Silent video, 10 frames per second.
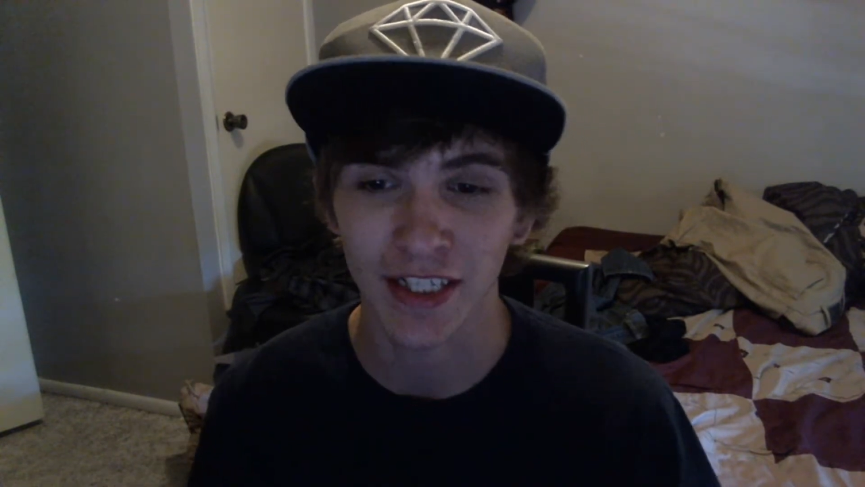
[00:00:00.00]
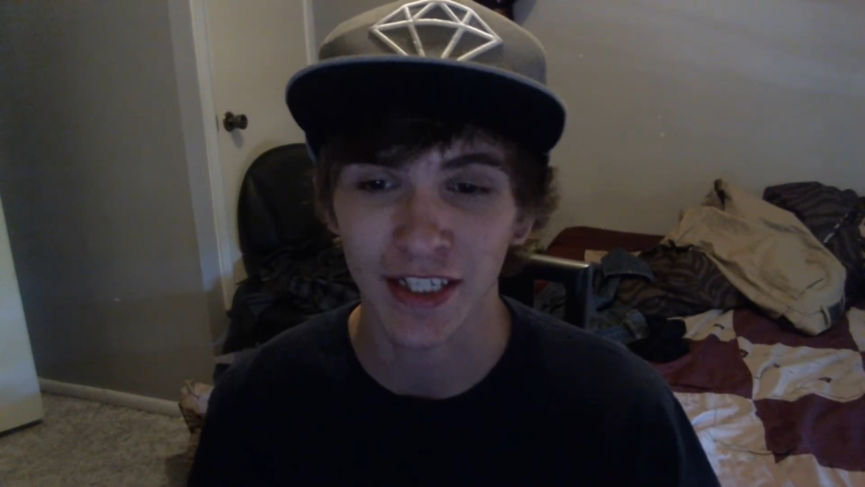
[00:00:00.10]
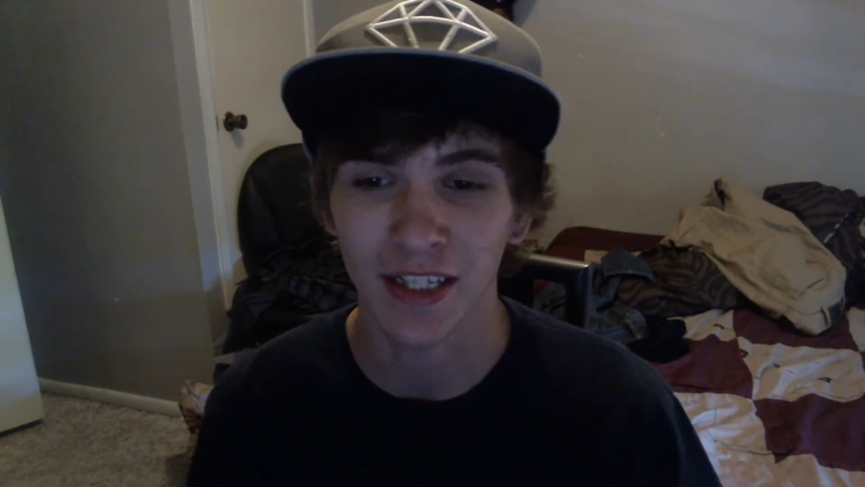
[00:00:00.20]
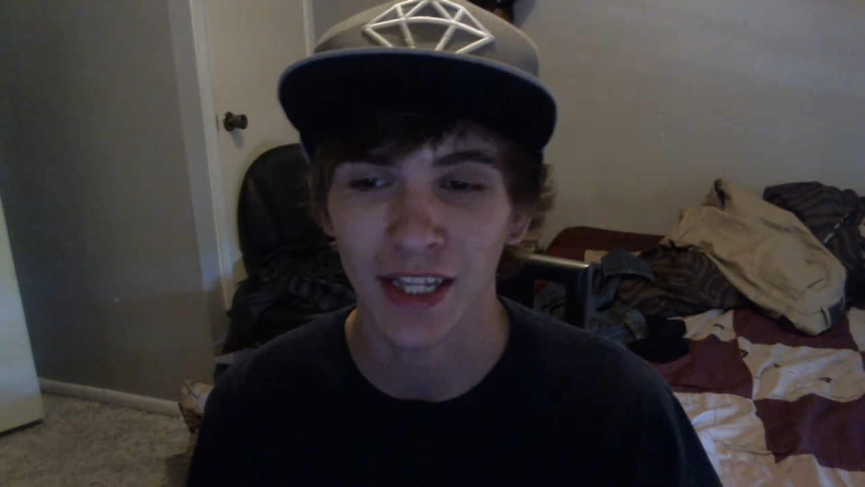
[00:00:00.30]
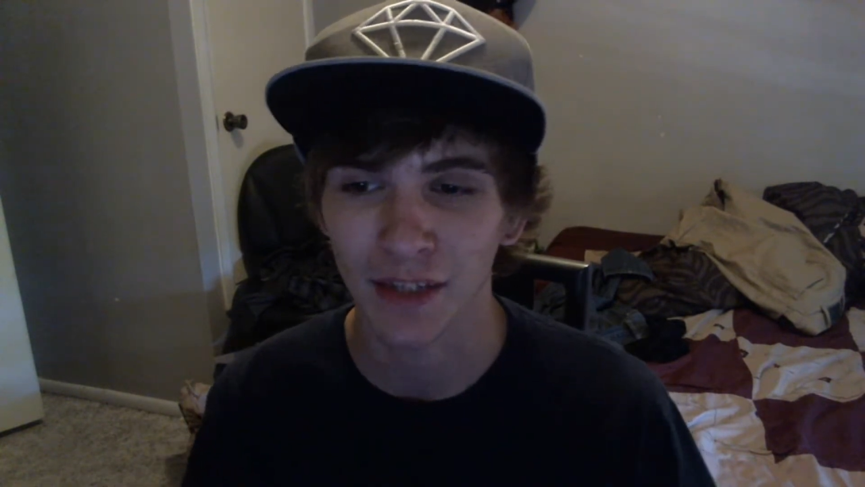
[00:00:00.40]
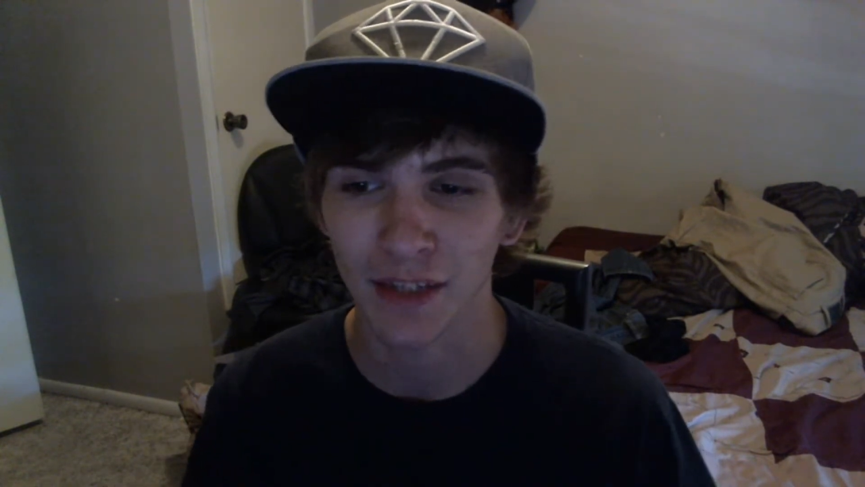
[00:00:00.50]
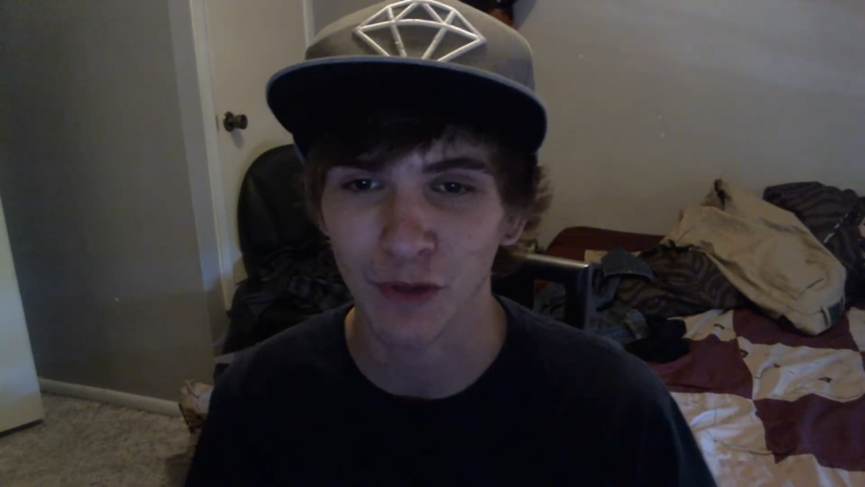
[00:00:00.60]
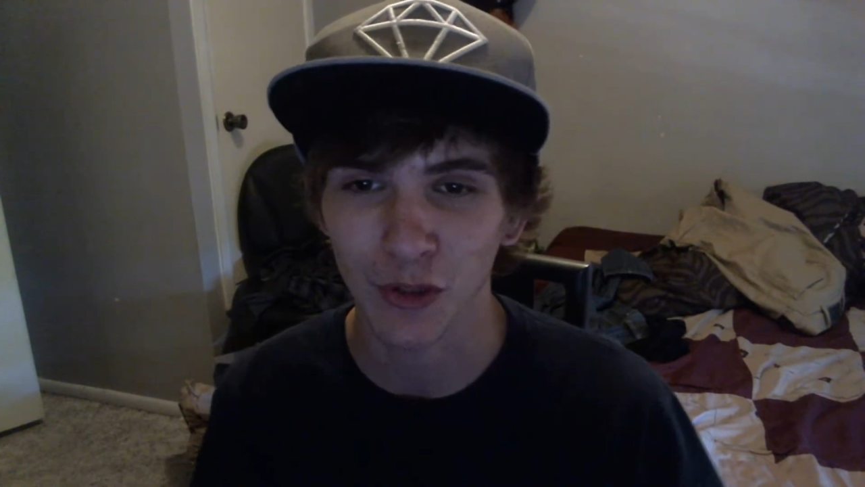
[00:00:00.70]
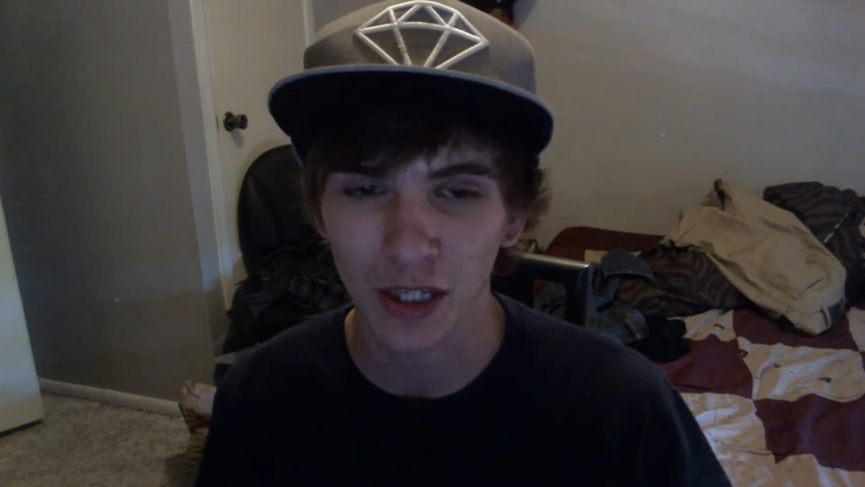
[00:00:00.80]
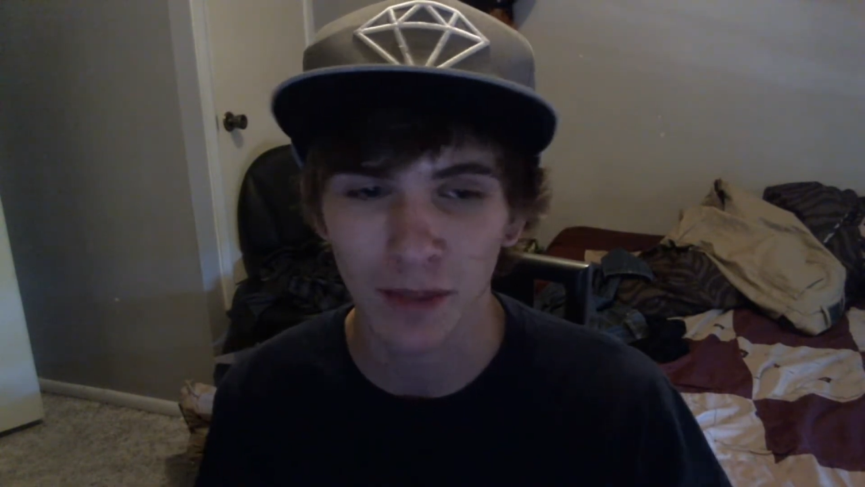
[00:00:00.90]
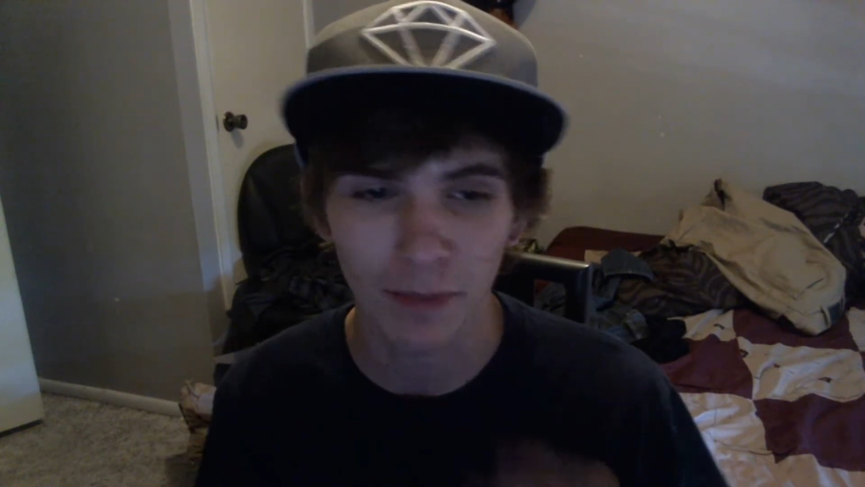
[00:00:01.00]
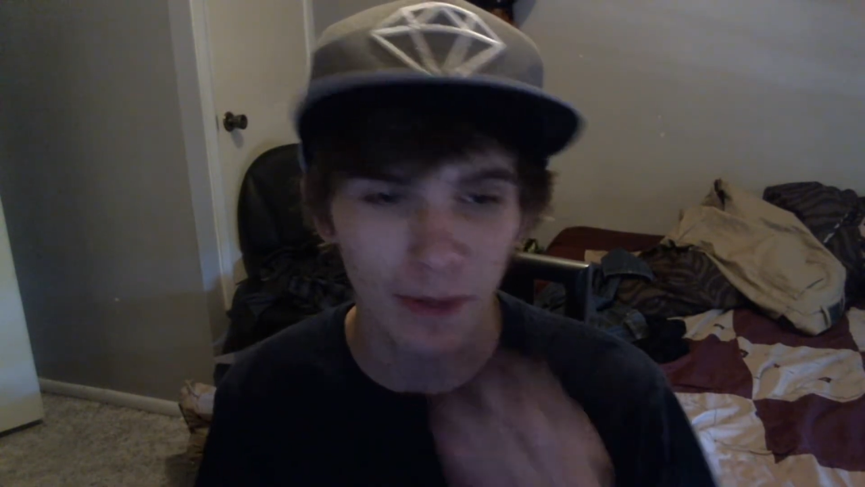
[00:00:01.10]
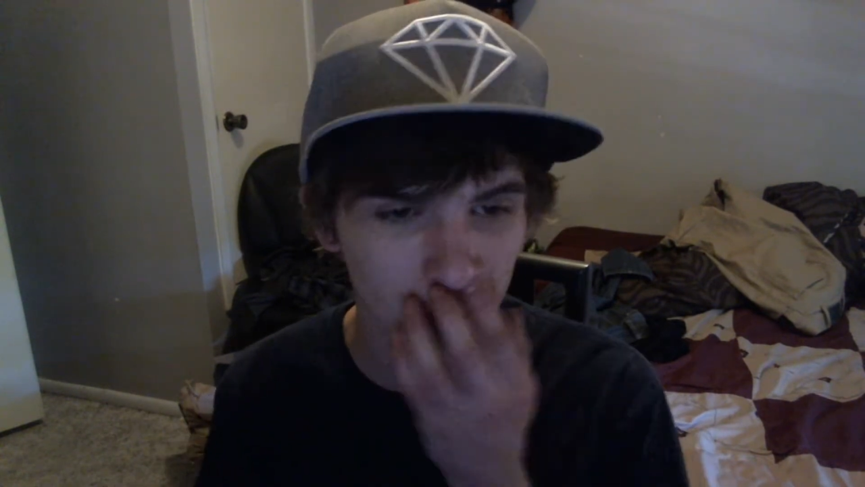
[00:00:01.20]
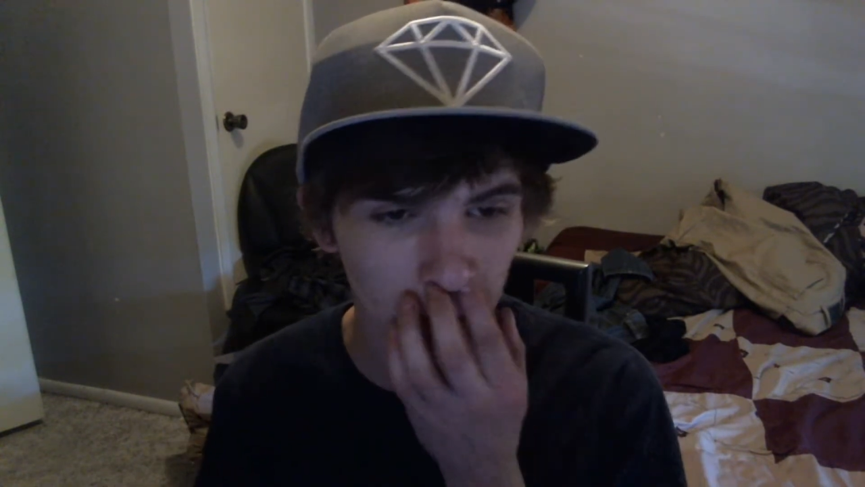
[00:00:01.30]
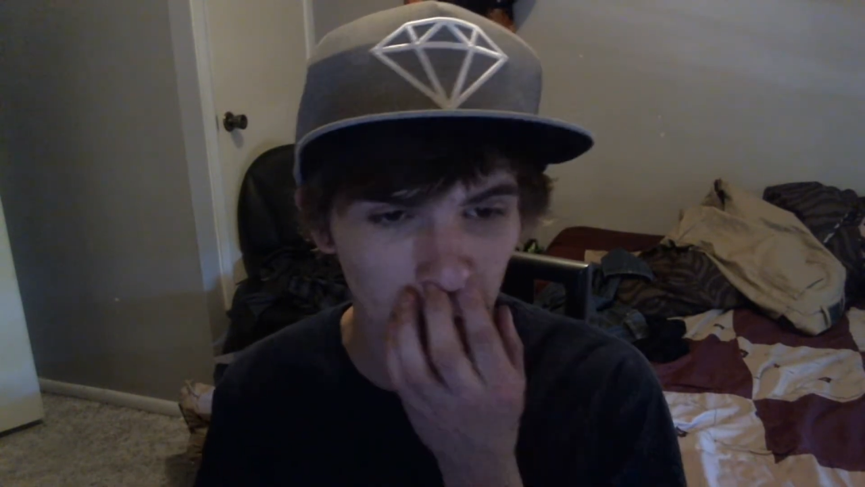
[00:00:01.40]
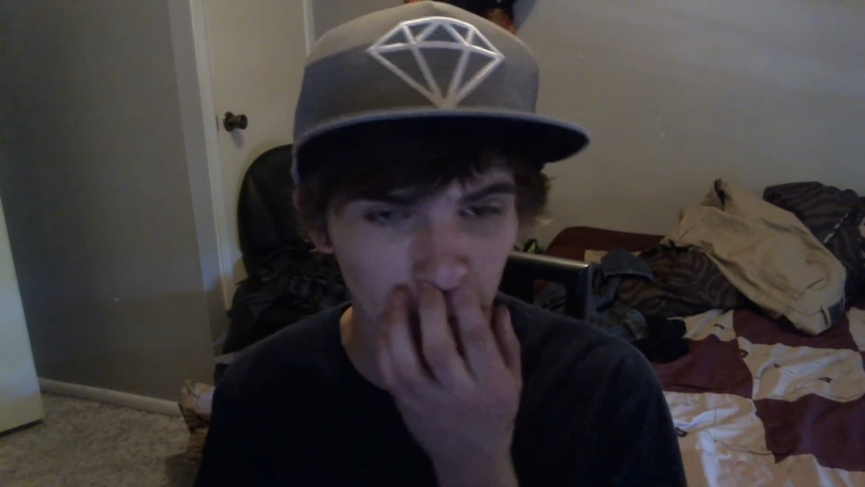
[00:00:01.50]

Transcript: And like if you look up at the top